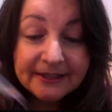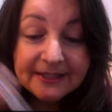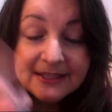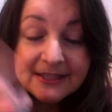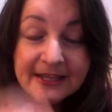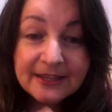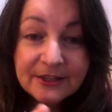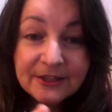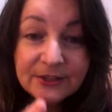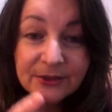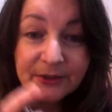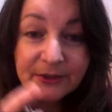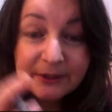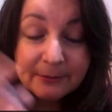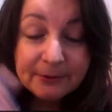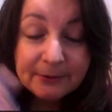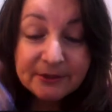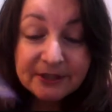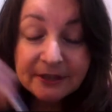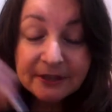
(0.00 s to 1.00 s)
see the two
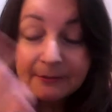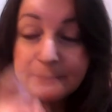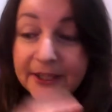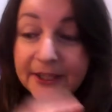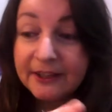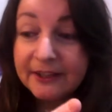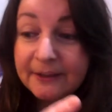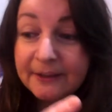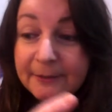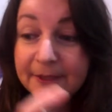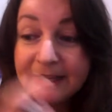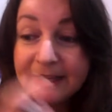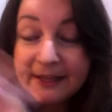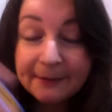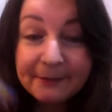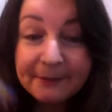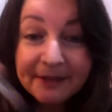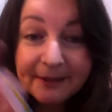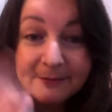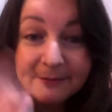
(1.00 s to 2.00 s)
animals that are going to be
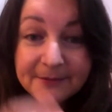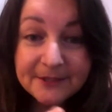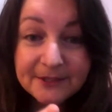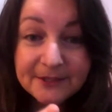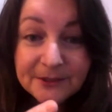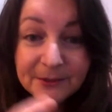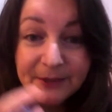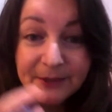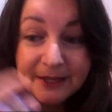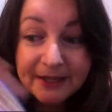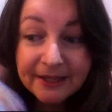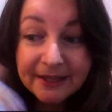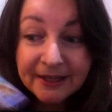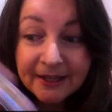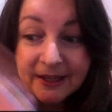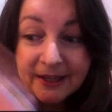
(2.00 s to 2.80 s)
coming up this week,